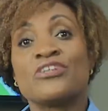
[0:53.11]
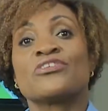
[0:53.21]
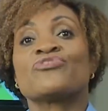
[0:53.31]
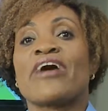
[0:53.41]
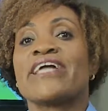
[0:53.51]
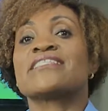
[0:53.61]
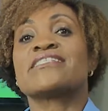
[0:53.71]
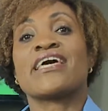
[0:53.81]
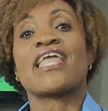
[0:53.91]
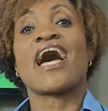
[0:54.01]
to try and
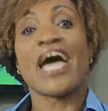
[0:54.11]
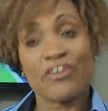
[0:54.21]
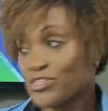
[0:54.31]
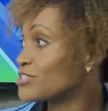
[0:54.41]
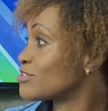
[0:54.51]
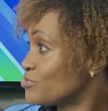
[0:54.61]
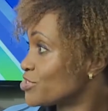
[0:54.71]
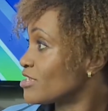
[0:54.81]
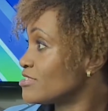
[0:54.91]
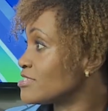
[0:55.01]
sell higher
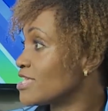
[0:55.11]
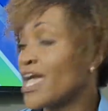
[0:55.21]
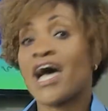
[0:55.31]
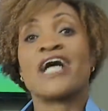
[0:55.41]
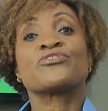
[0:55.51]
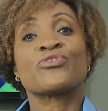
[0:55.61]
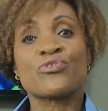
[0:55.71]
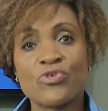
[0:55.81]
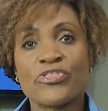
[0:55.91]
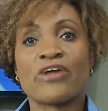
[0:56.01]
solutions and to
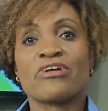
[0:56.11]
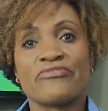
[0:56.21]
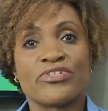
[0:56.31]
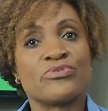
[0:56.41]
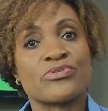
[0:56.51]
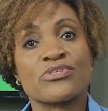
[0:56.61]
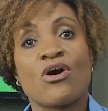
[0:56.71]
grow their revenues.